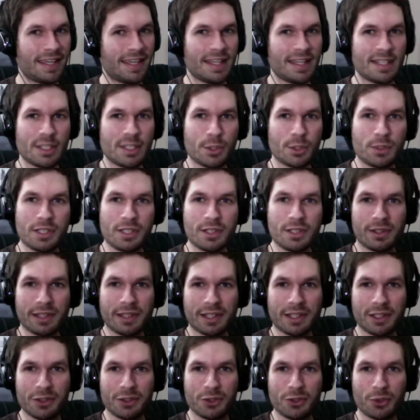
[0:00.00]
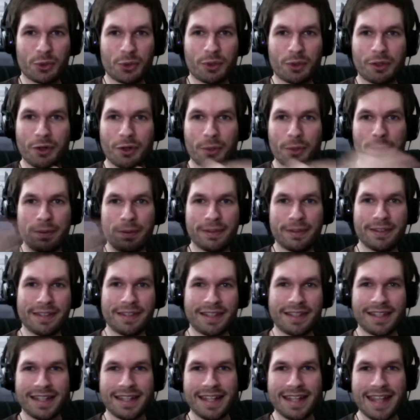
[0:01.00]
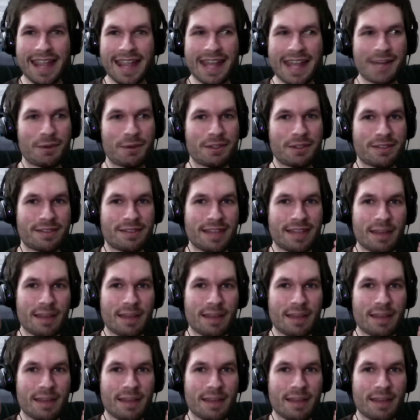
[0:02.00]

You would hear like a door open. And